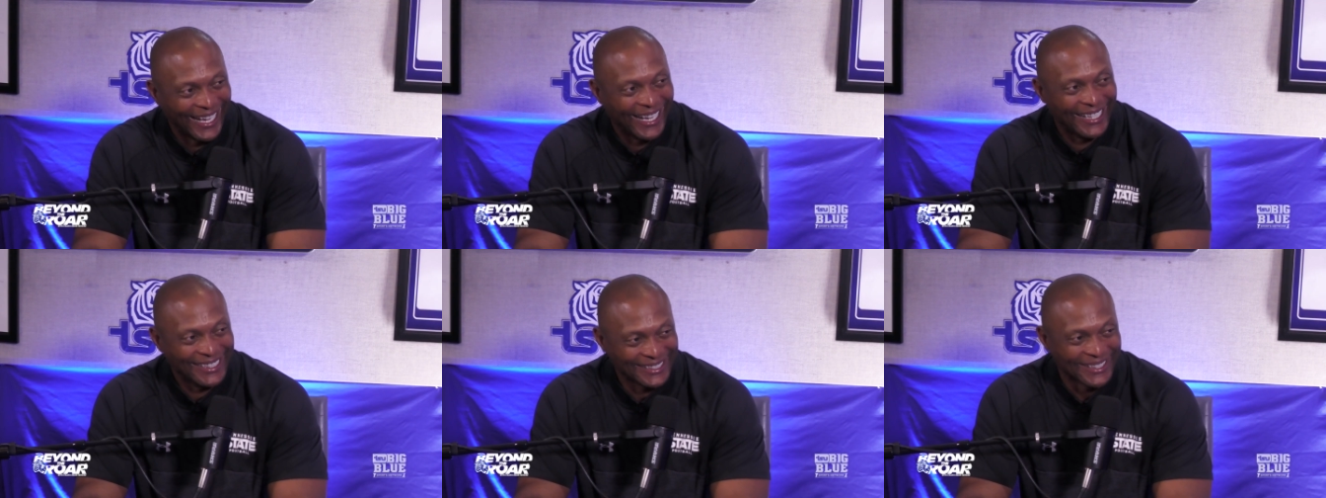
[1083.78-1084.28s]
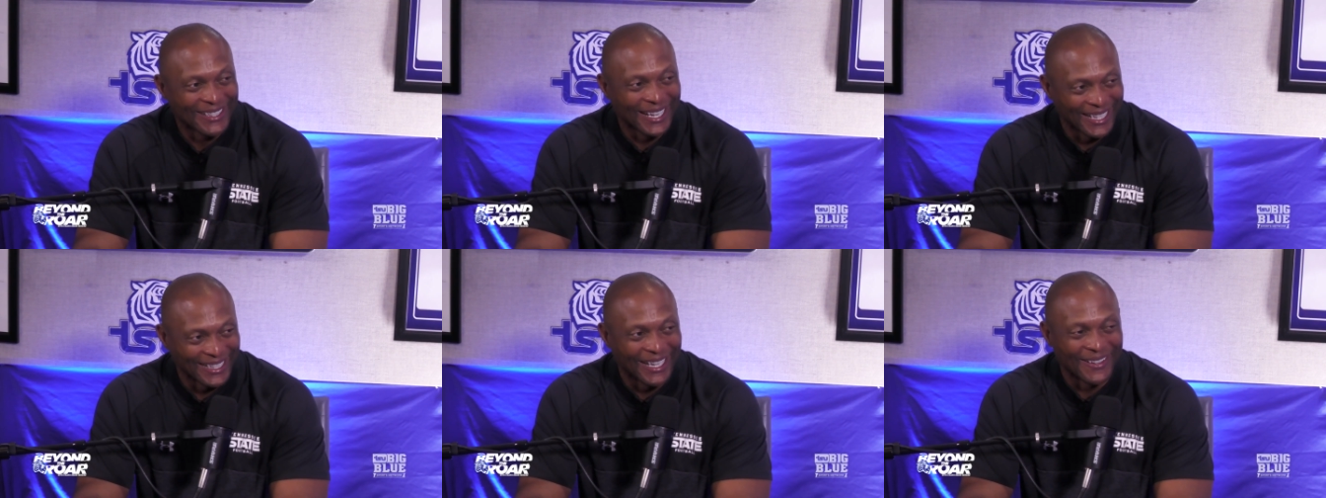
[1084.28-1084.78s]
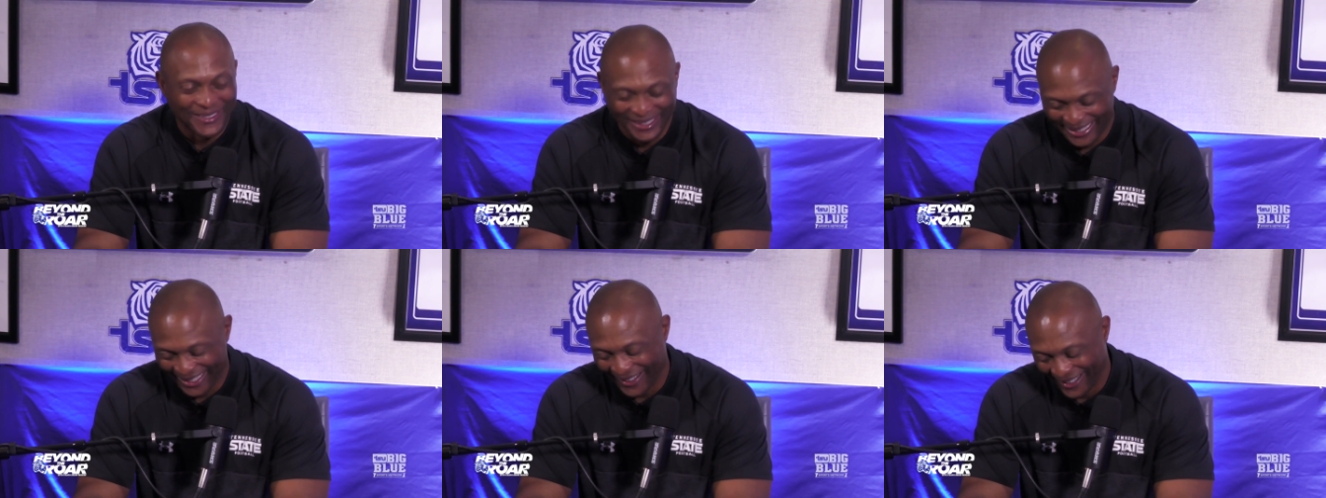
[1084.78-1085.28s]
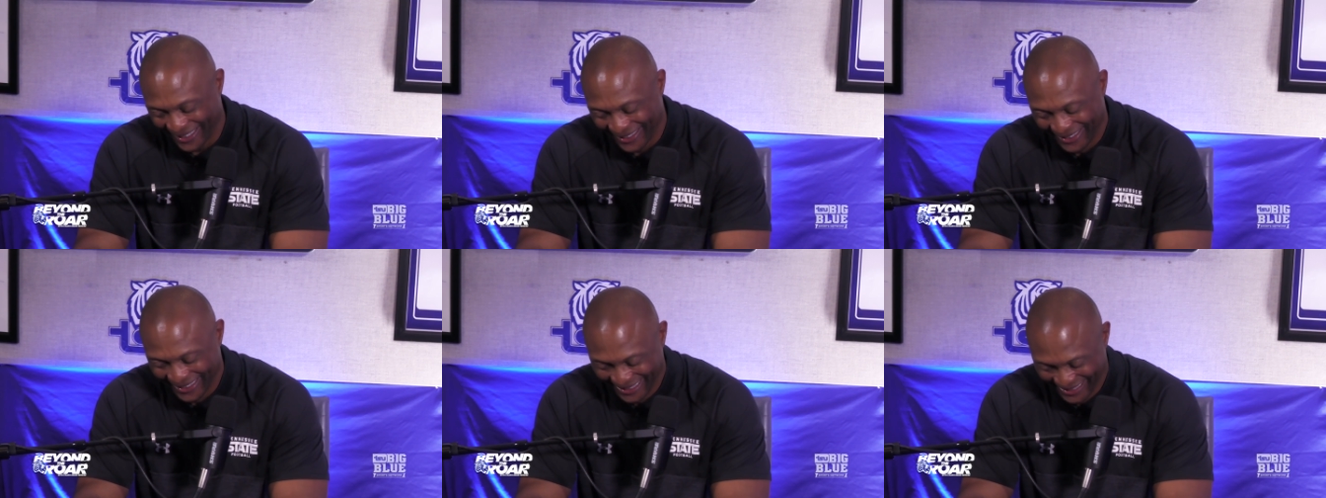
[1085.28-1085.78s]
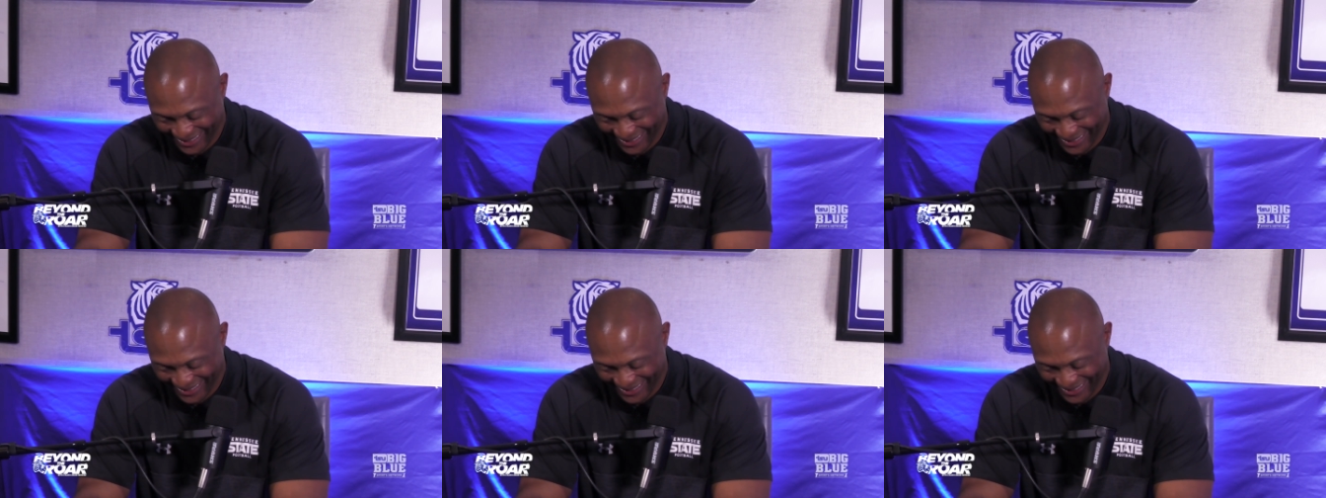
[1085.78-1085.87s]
So, so you I've got enough material. I've been here less